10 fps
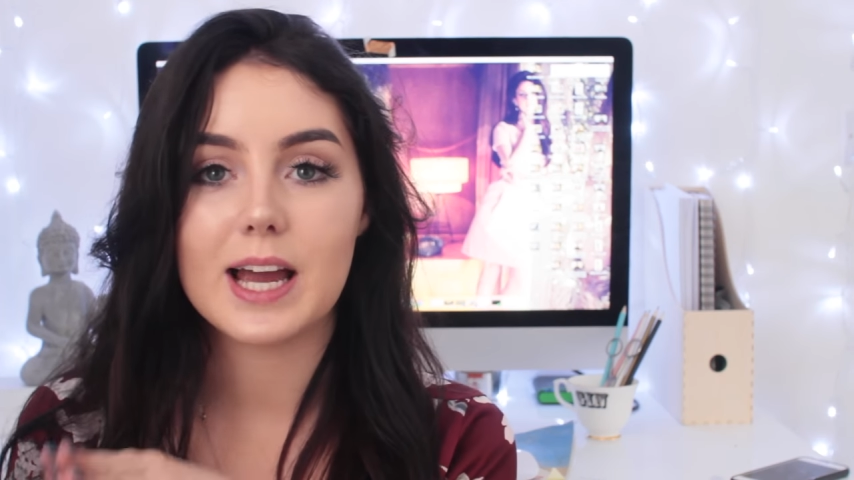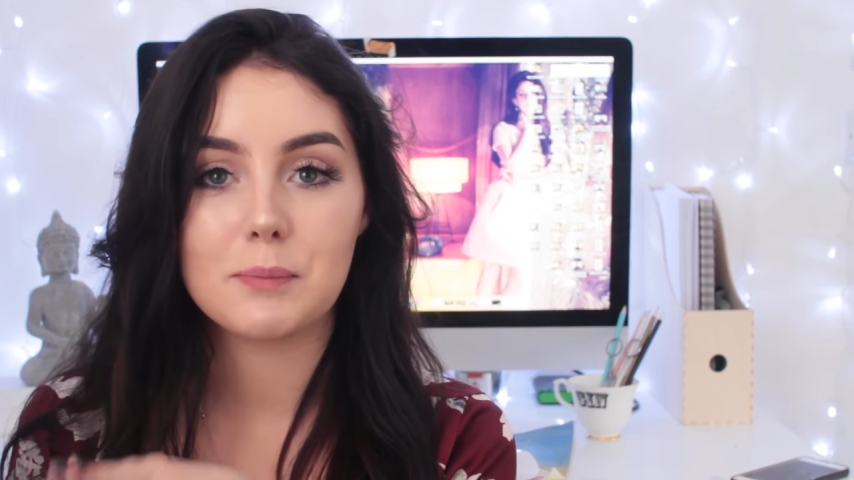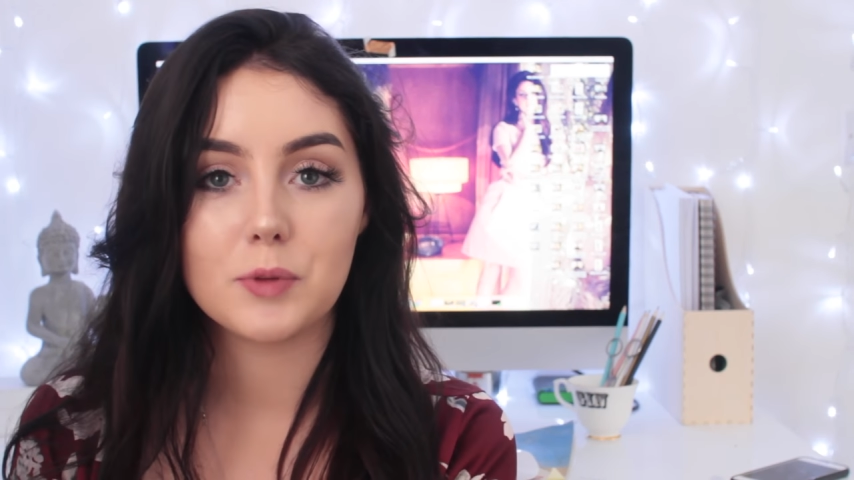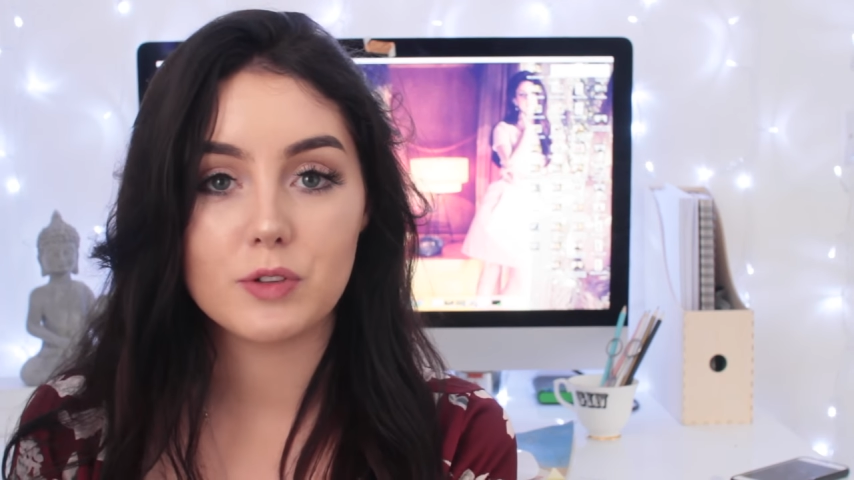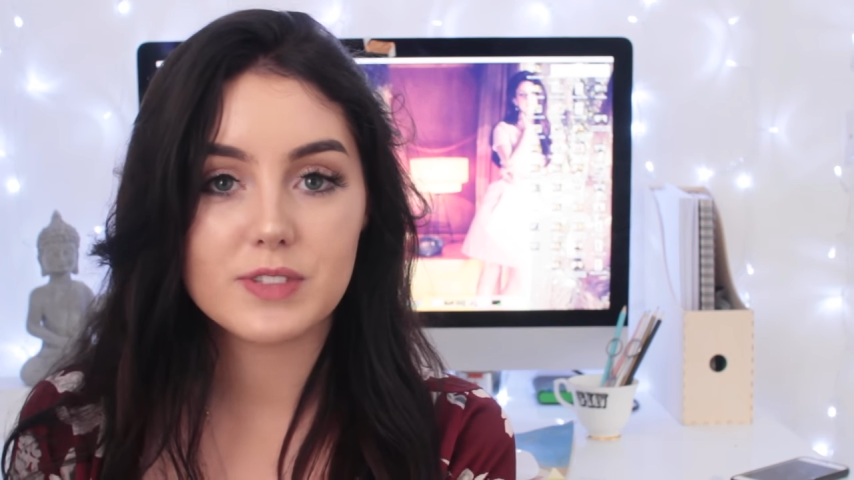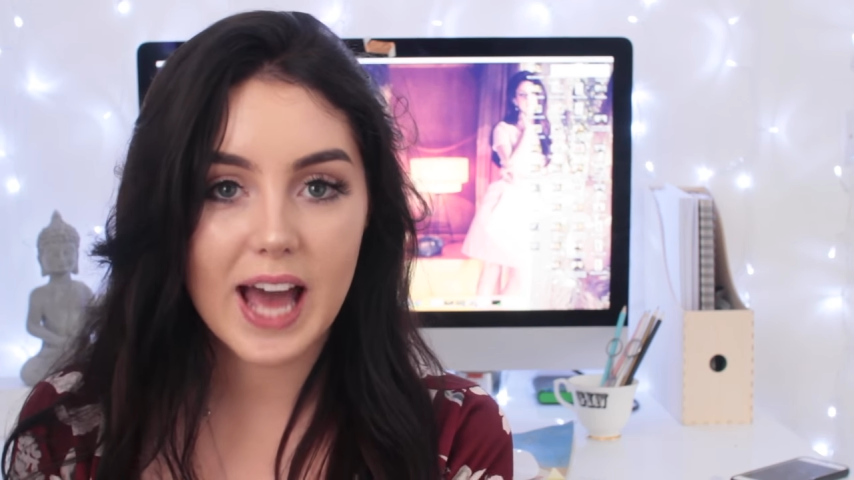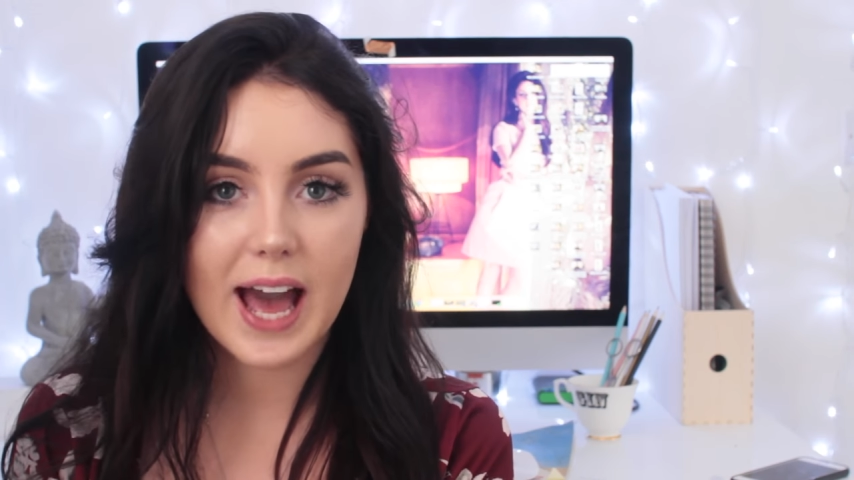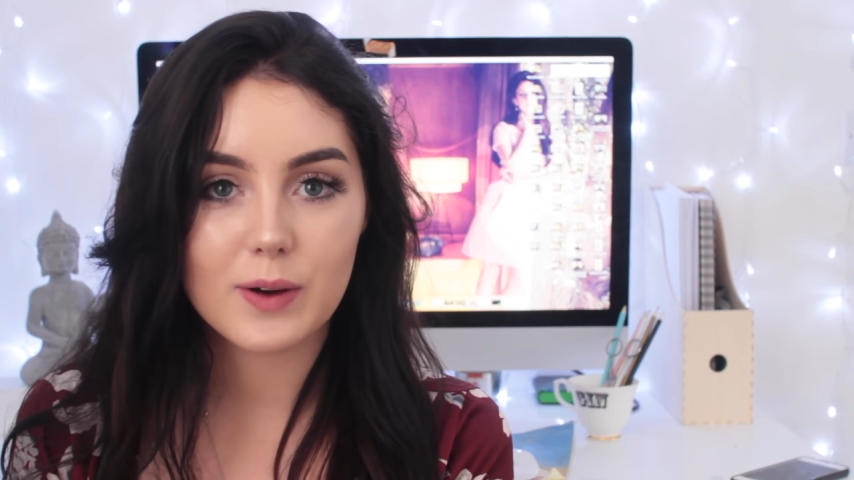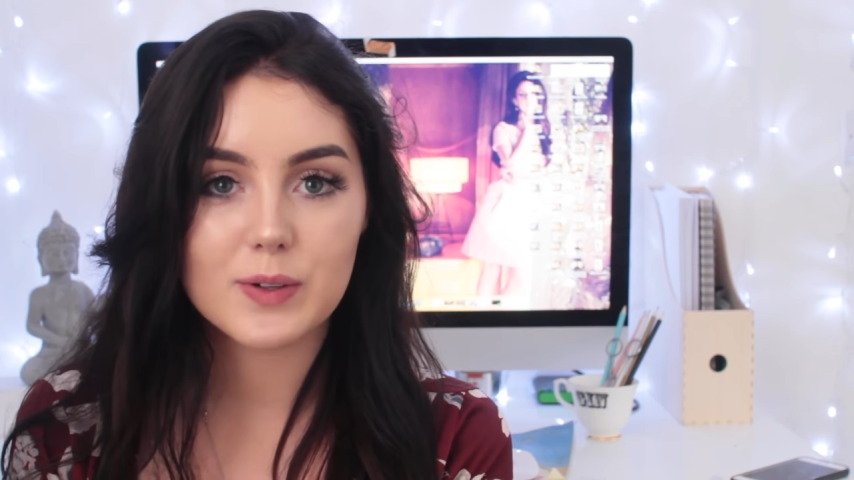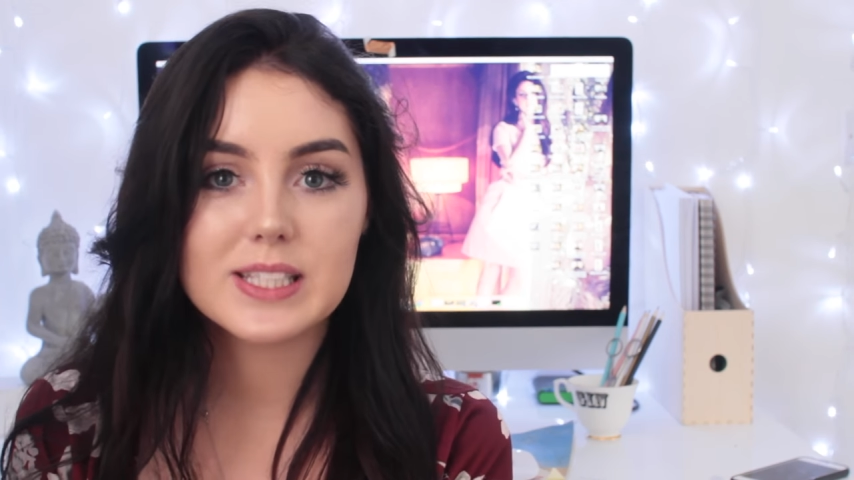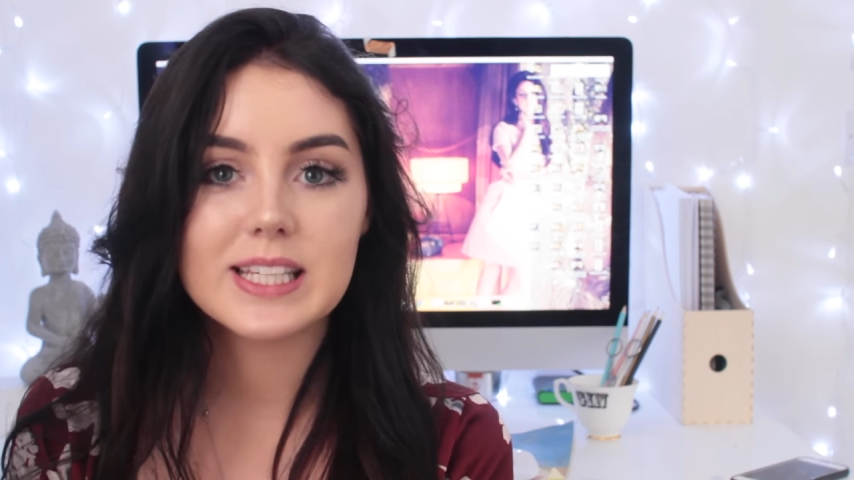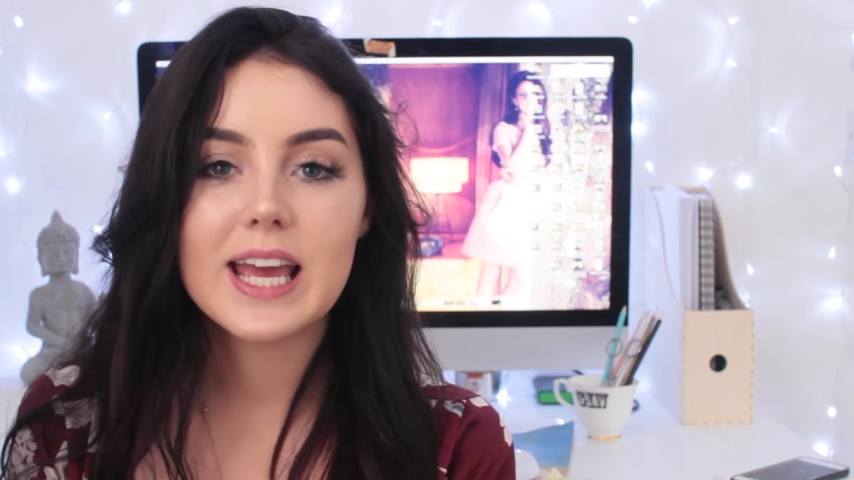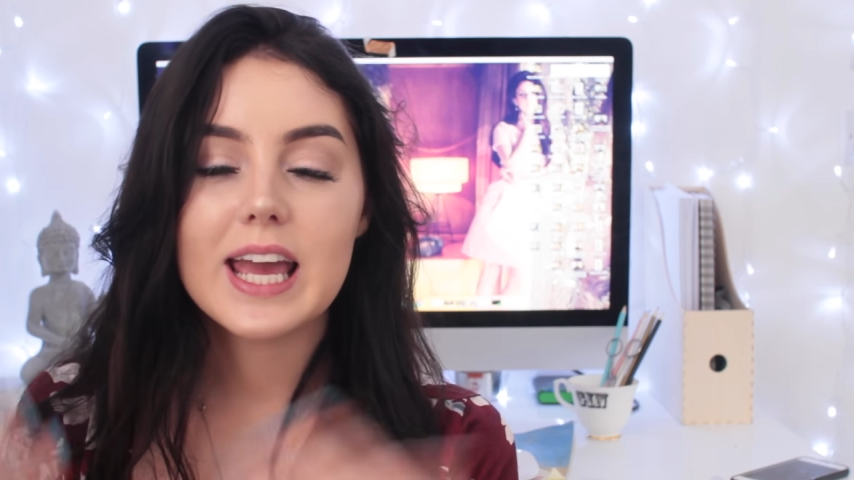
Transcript: I moved house.